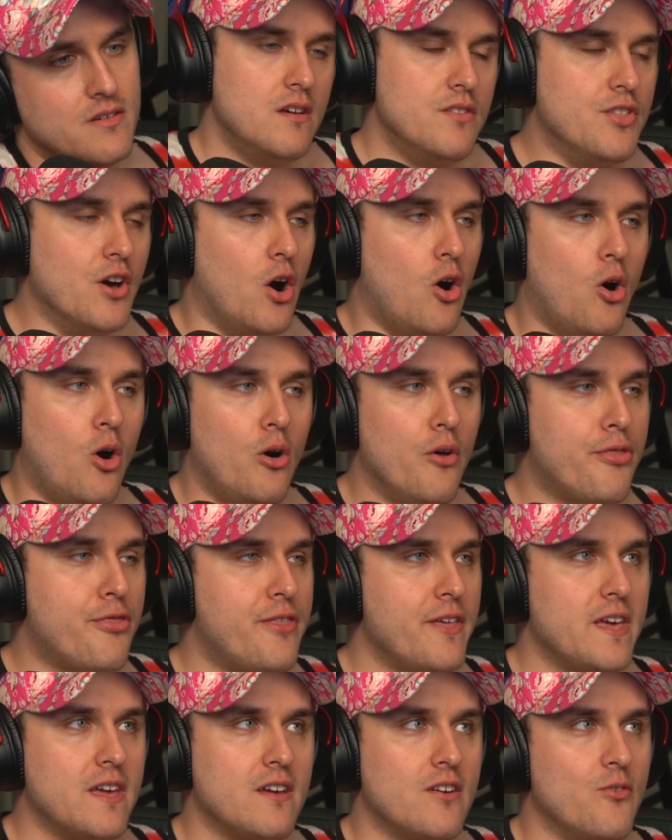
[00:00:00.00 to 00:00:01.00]
The whole
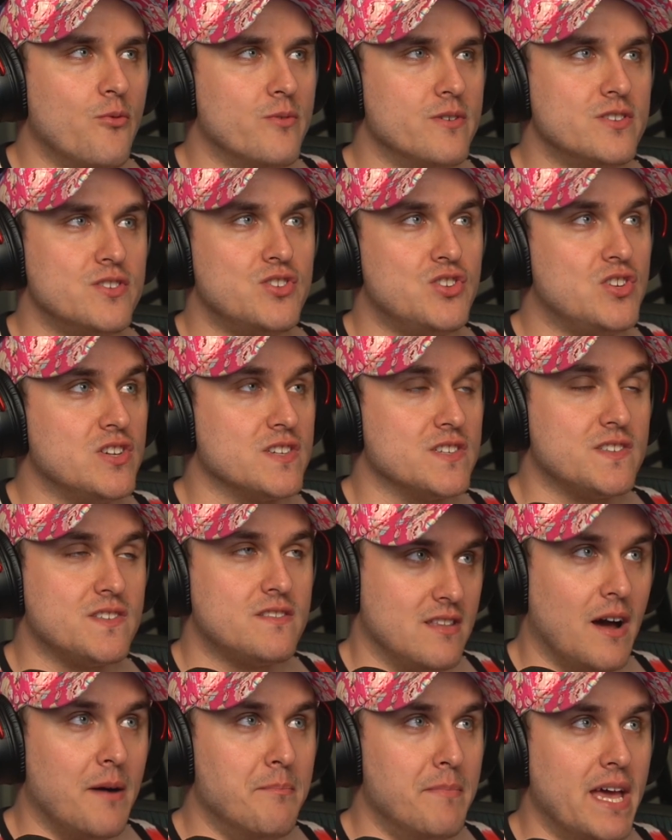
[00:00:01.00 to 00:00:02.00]
thing was
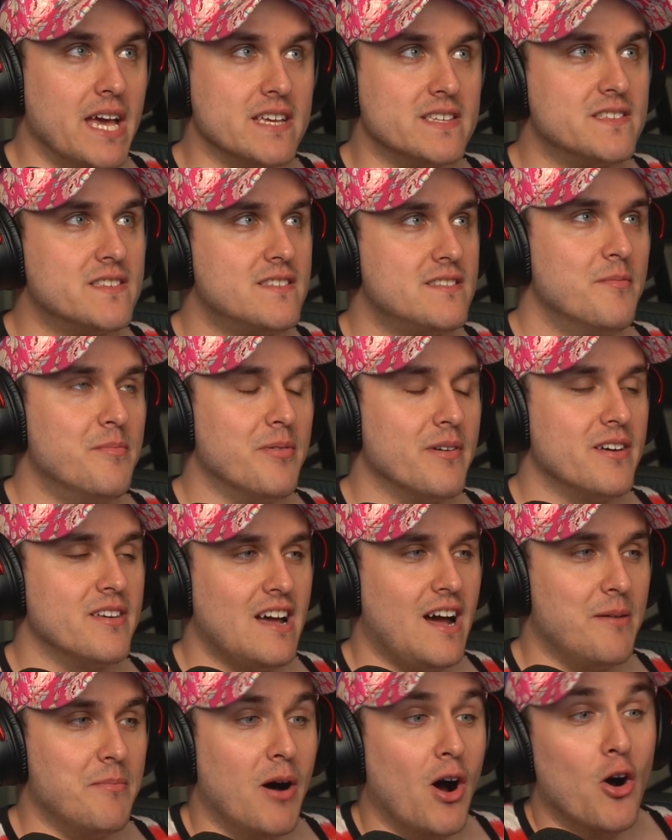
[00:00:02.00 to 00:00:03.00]
just a mess. But
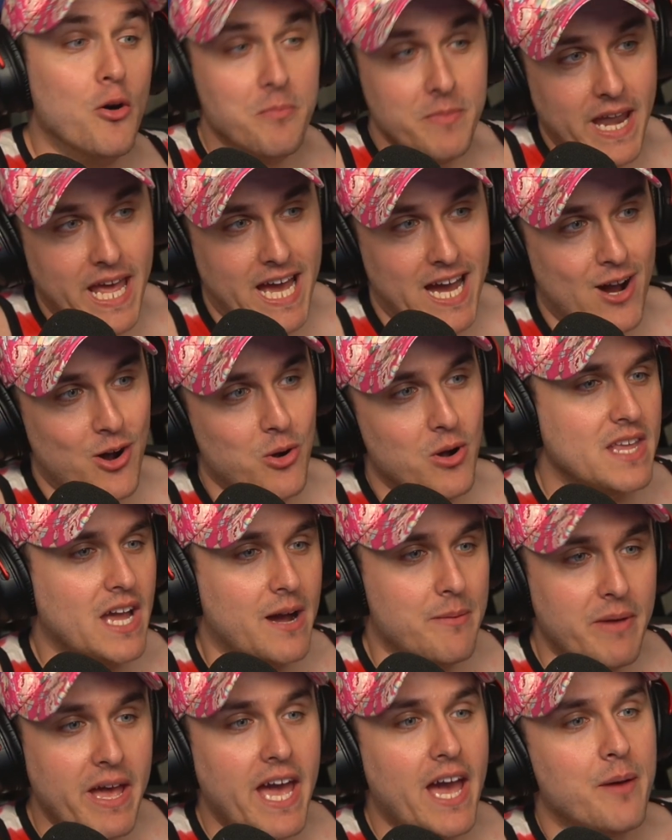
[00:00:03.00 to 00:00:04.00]
I'm home now.
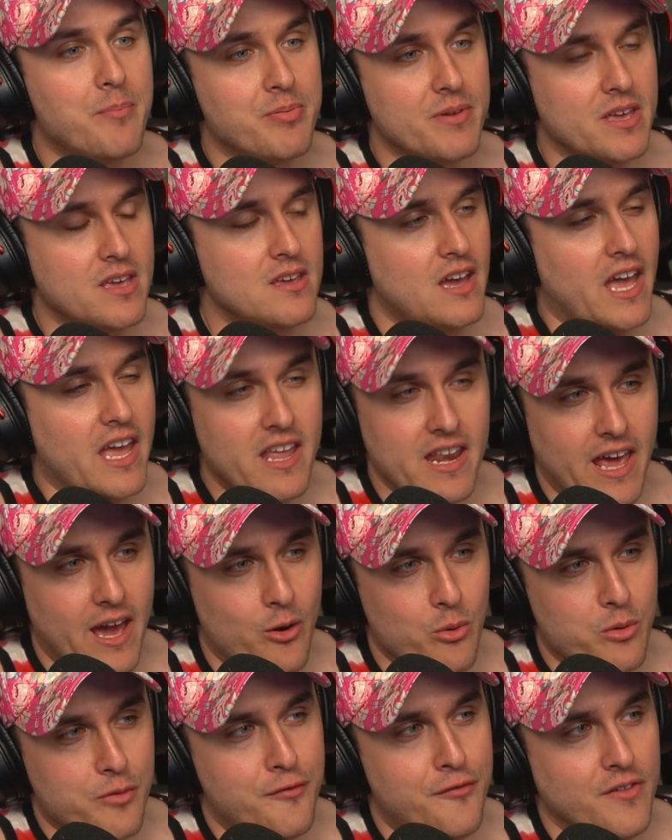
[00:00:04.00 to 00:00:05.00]
I'm happy.
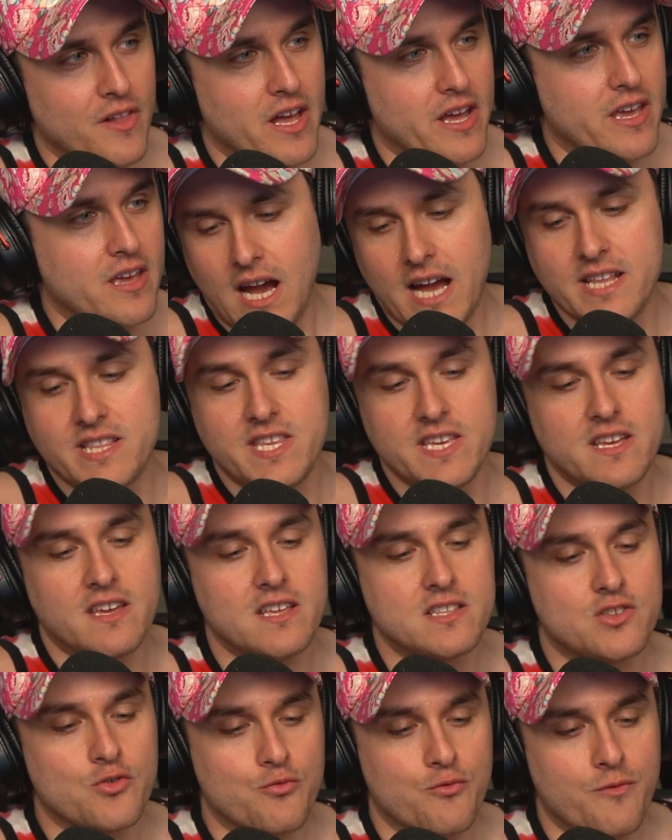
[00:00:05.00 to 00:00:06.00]
8-hour flight. I did
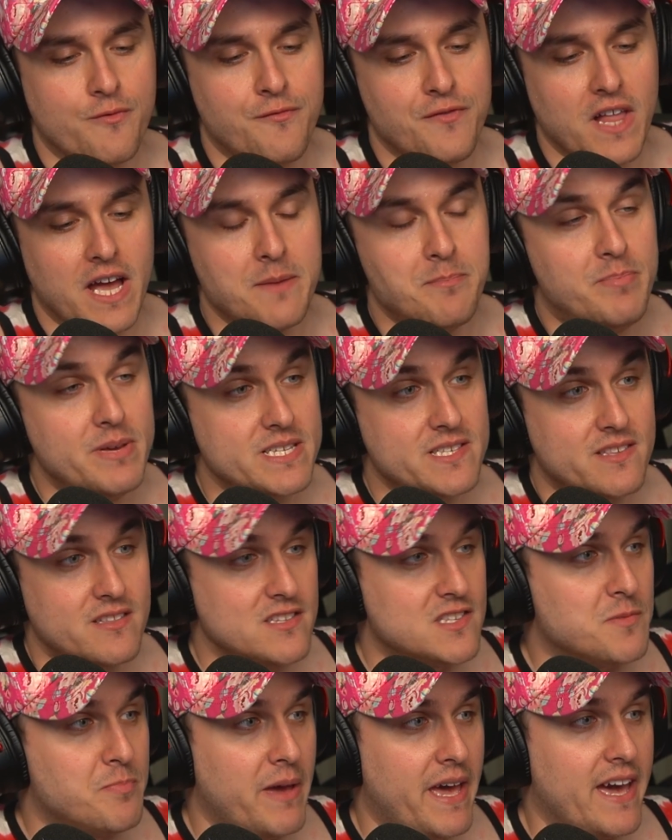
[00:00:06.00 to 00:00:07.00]
get to fly
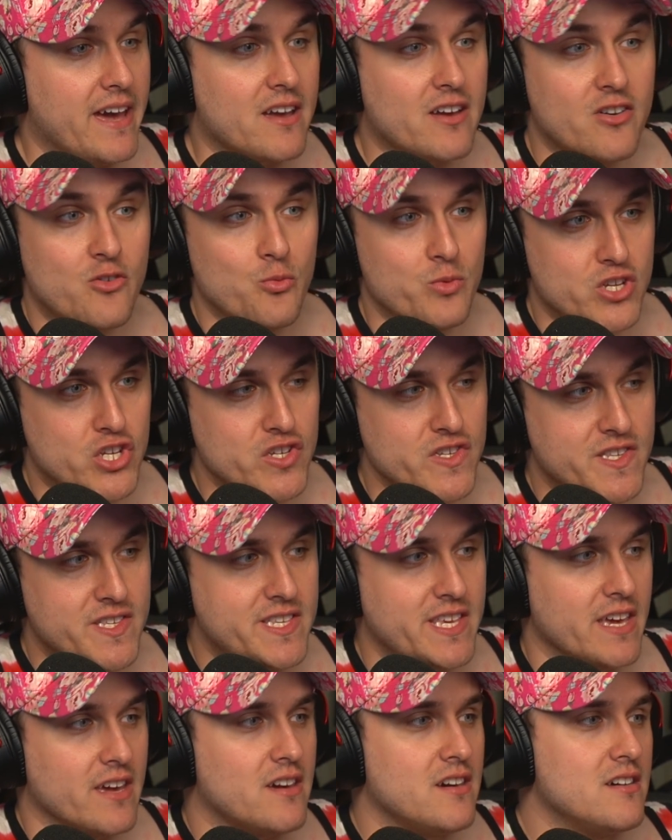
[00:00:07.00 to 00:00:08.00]
business back, which is
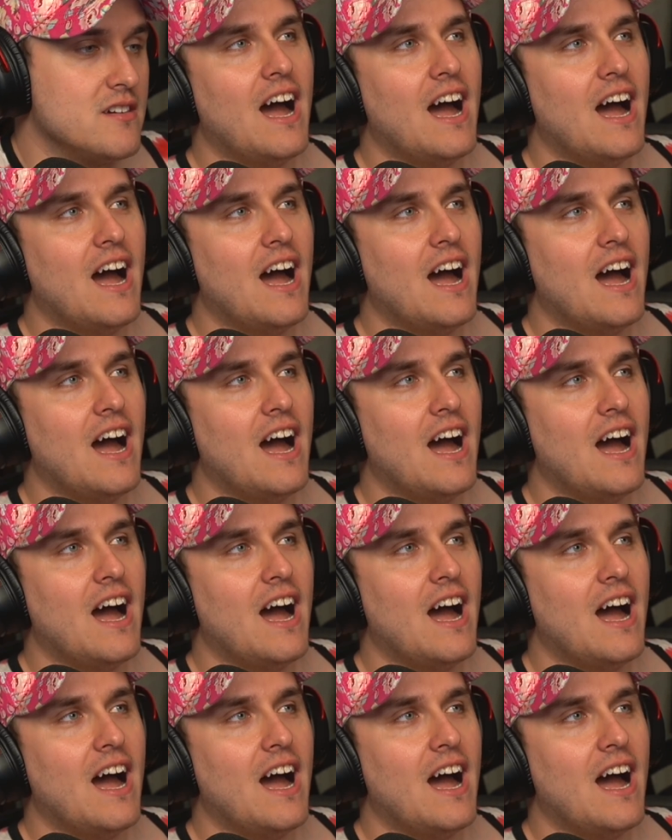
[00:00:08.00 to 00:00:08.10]
sick.